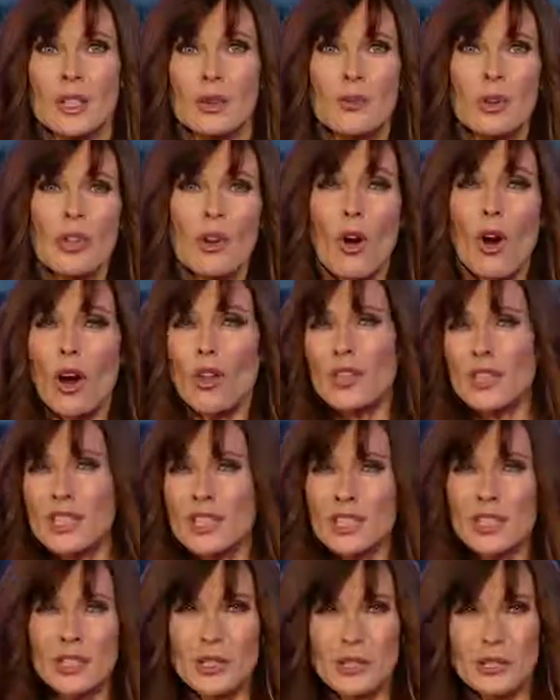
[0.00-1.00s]
With all
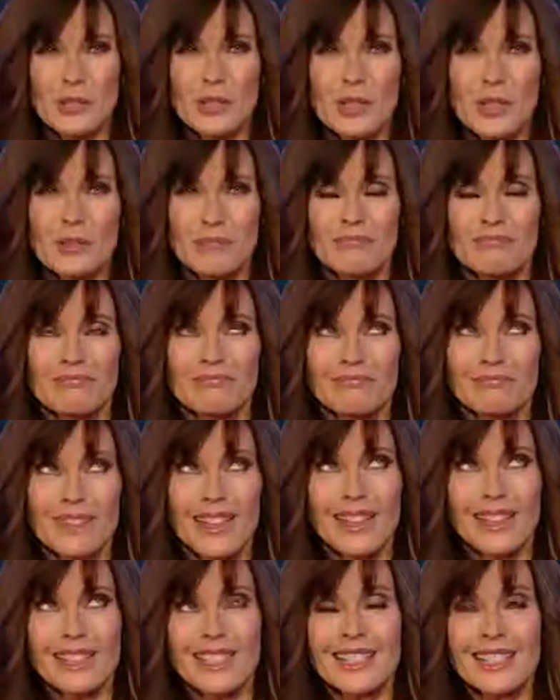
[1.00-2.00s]
this news,
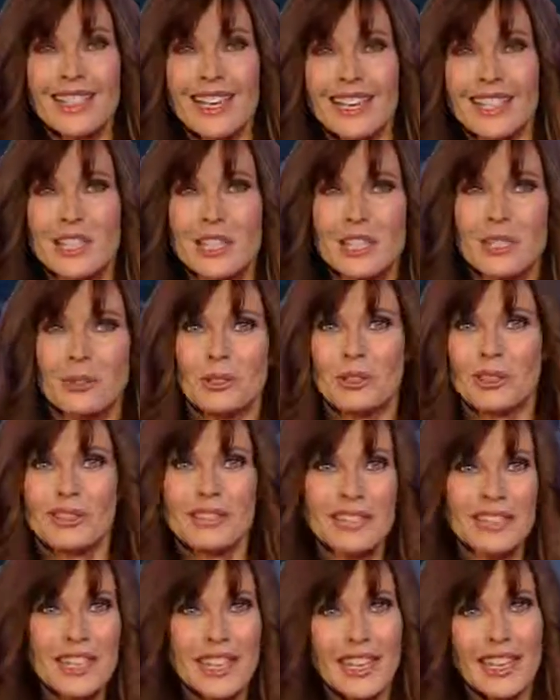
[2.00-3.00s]
I decided to do a
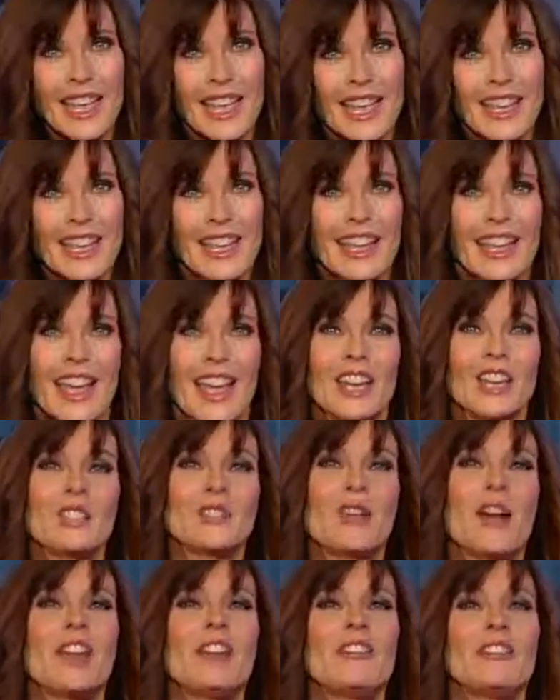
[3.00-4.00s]
little digging and to
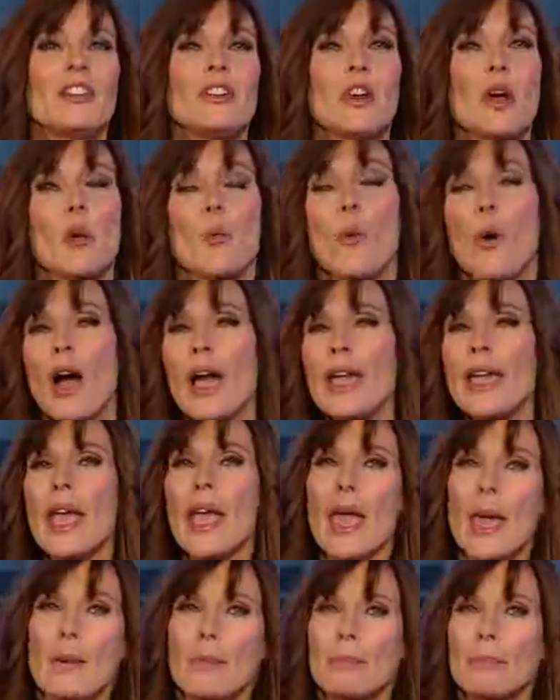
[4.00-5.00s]
try to figure out why
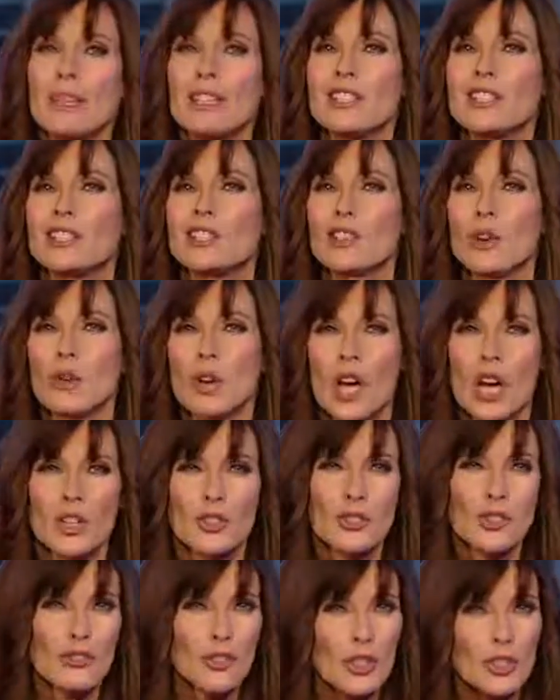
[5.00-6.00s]
hemp is so
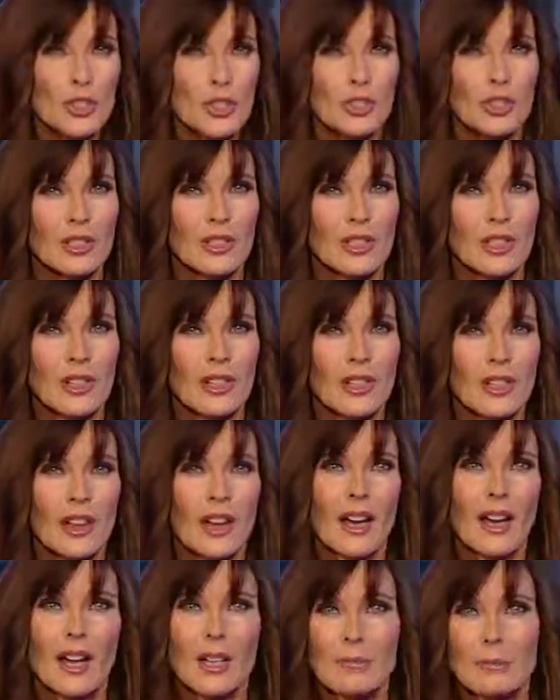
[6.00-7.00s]
controversial.
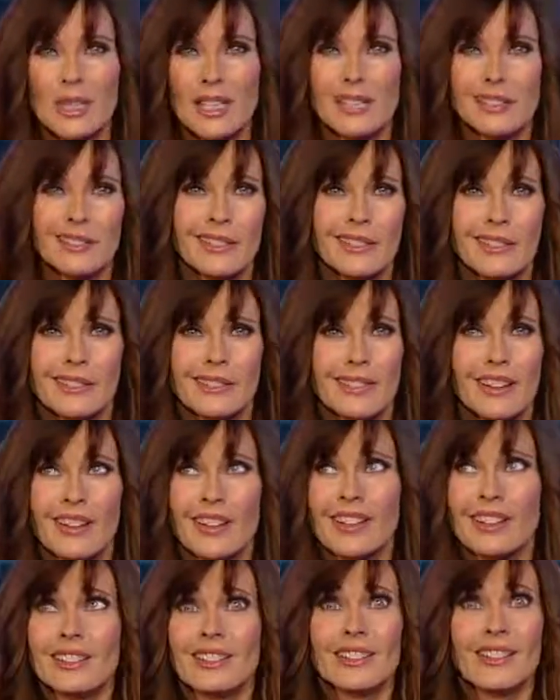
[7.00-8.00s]
I mean,
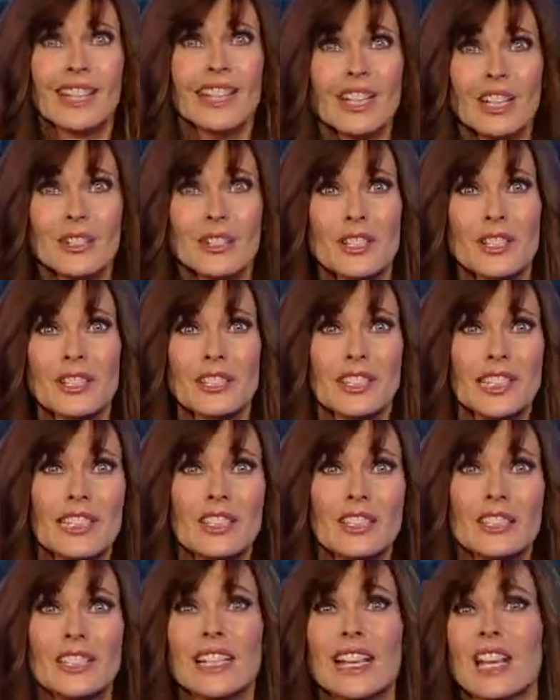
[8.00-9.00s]
hard liquor is
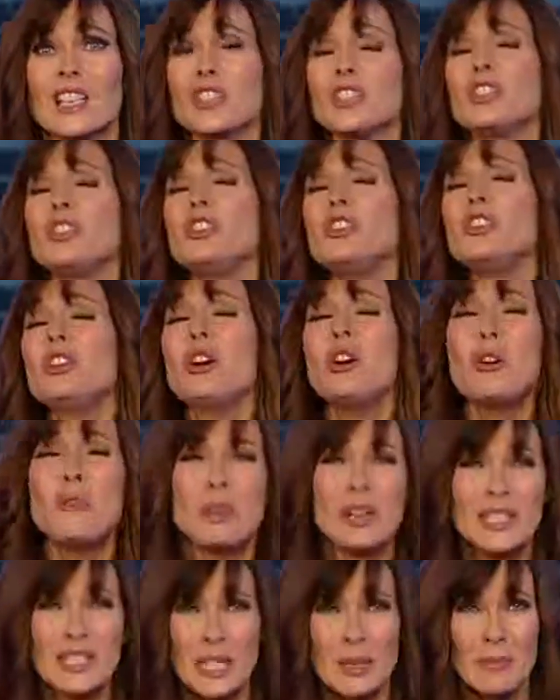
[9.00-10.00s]
legal and it has no
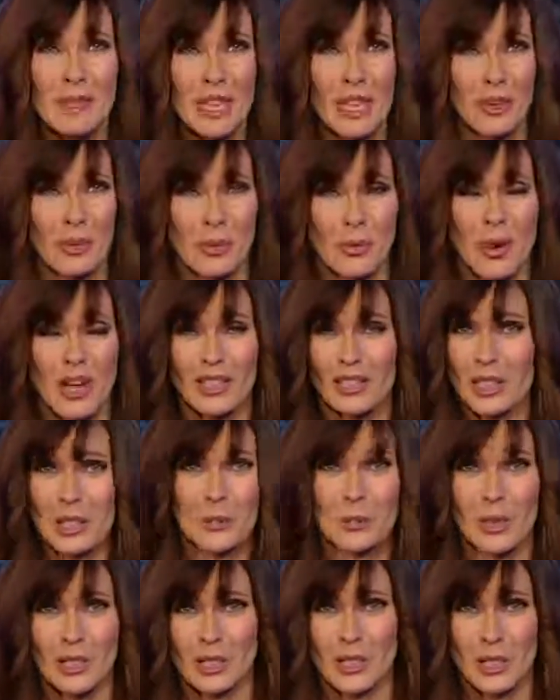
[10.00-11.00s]
redeeming health
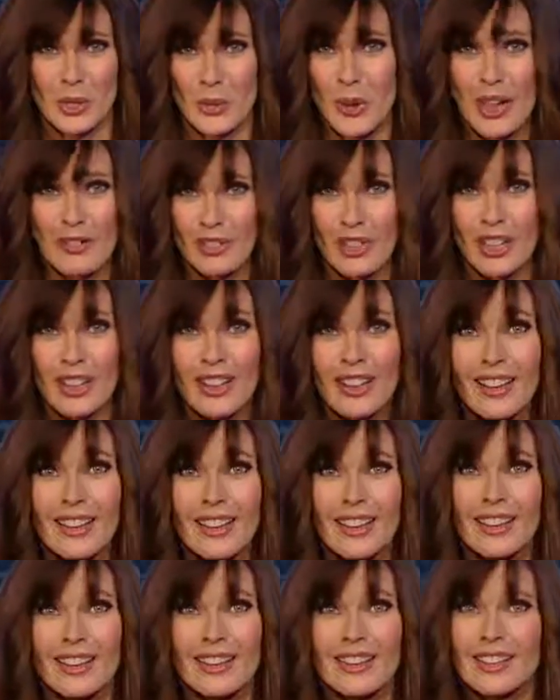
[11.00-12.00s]
qualities whatsoever.
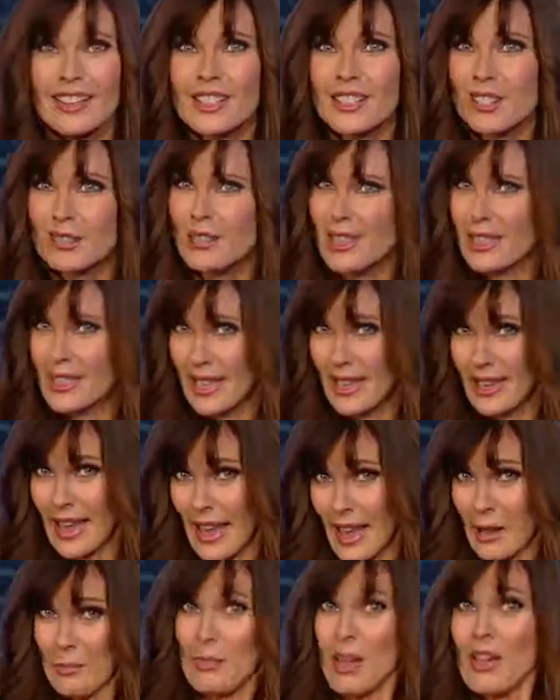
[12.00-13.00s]
So does
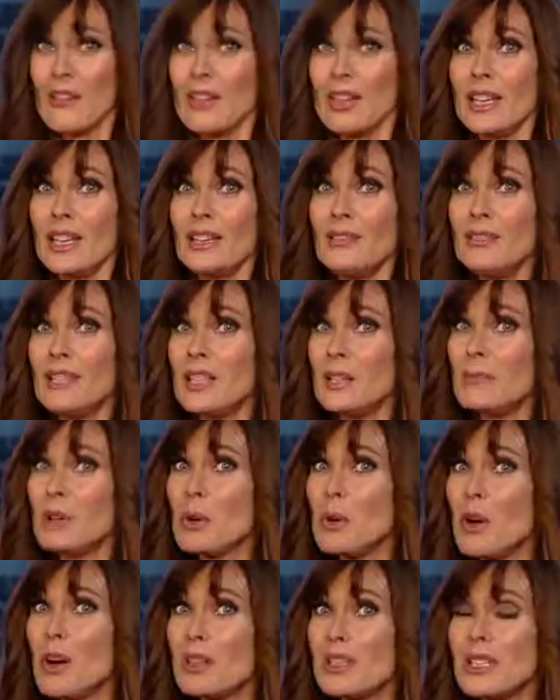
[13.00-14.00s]
hemp have any
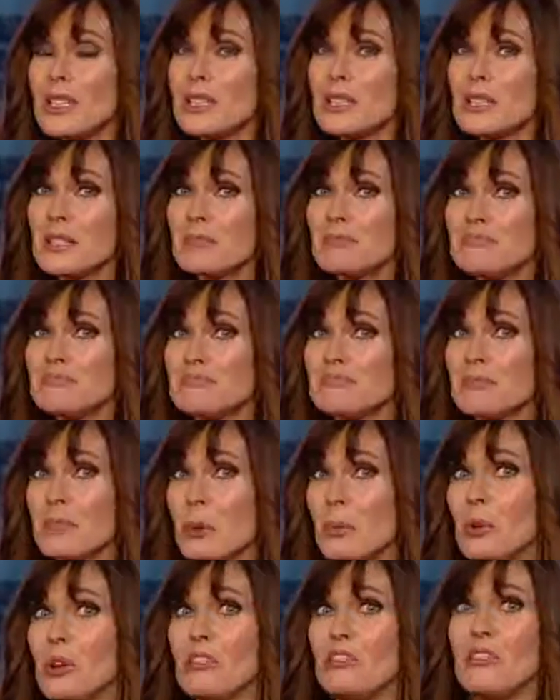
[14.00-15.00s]
redeeming qualities?
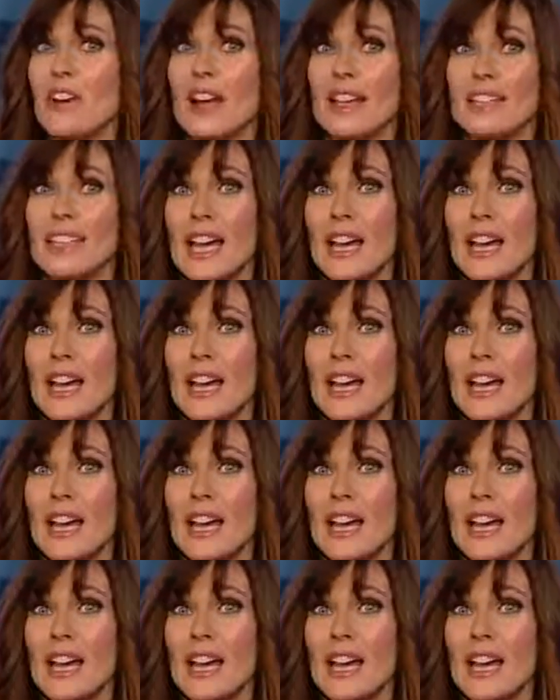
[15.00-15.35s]
We'll find